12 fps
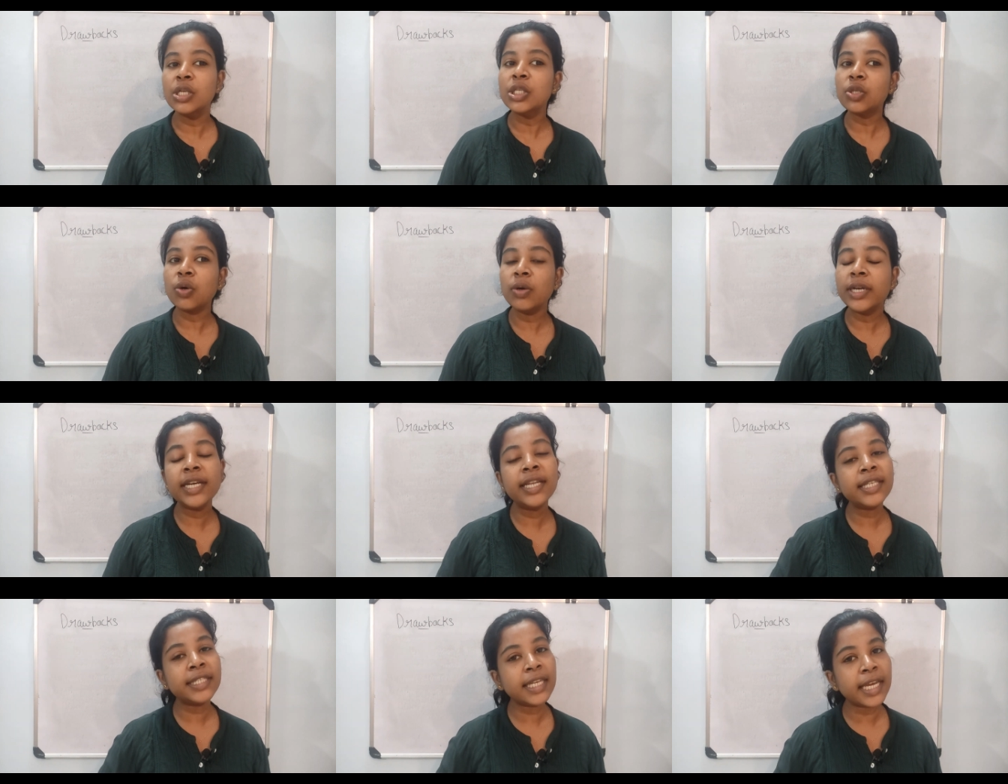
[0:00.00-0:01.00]
So, did
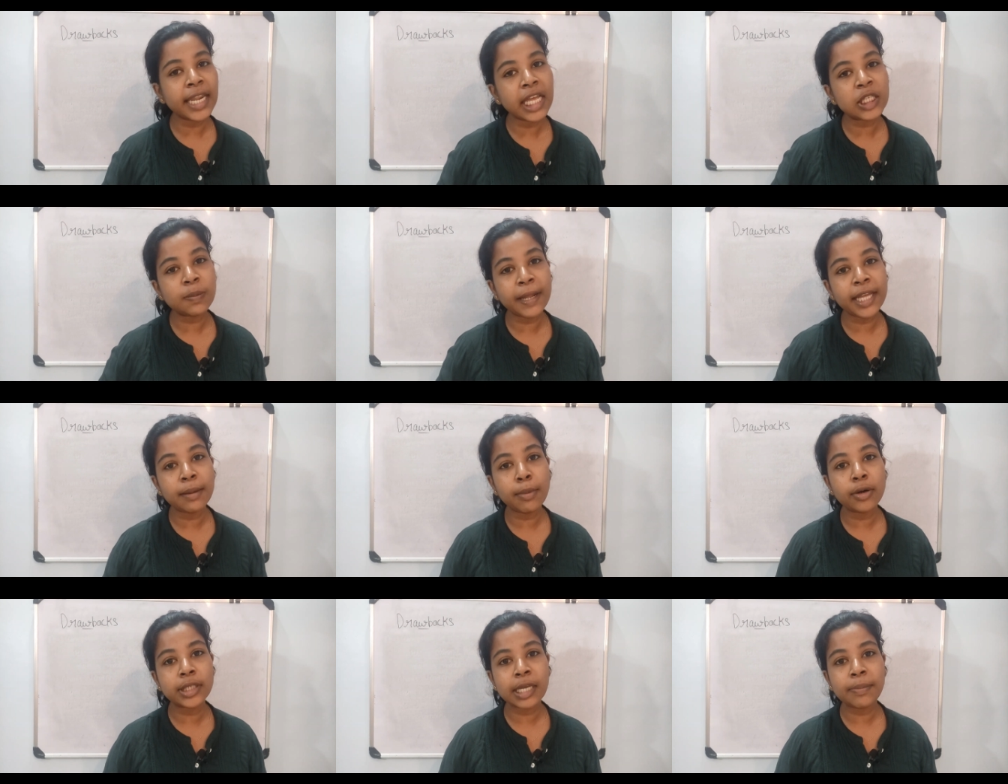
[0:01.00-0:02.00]
his theory explain
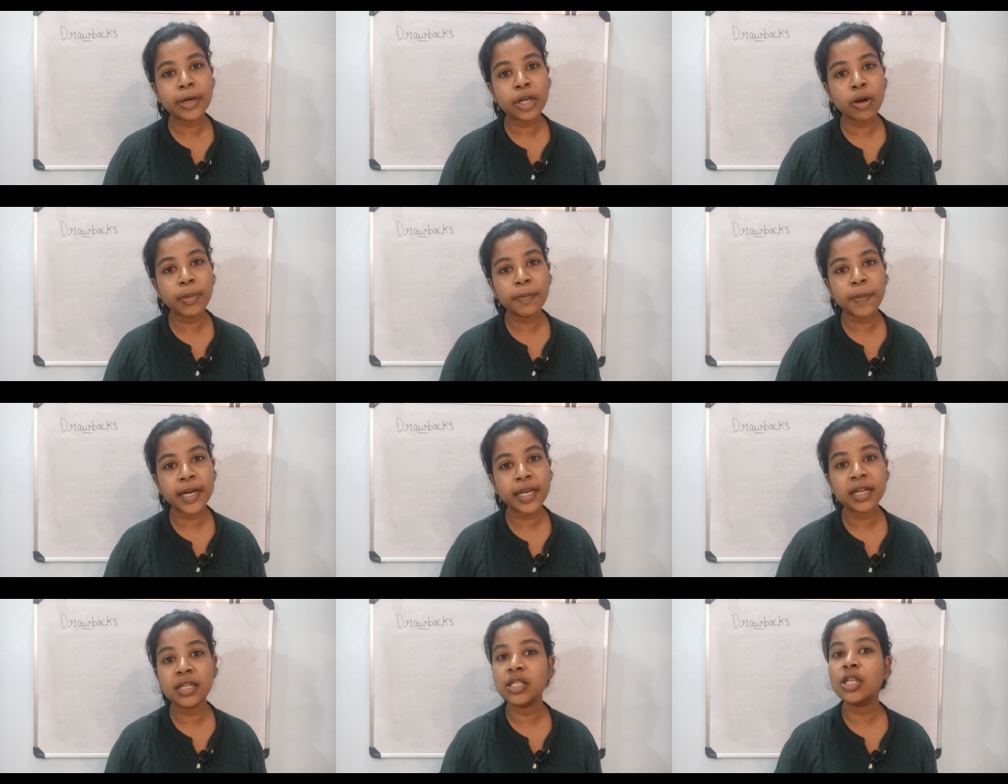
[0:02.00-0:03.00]
about subatomic
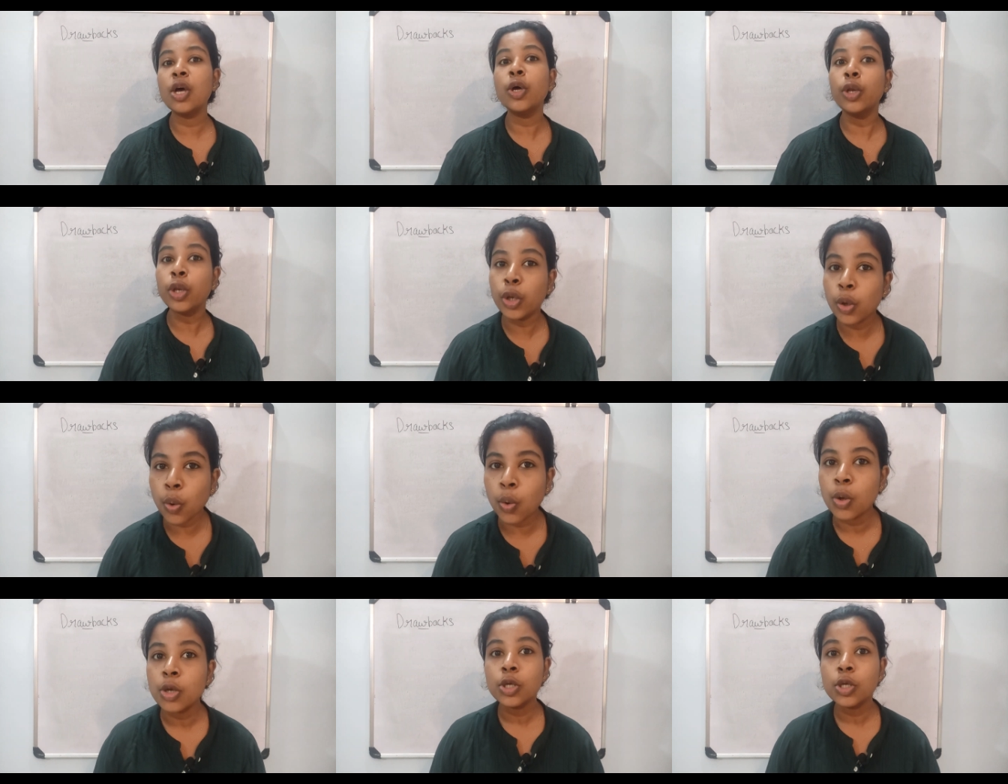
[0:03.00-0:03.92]
particles? No.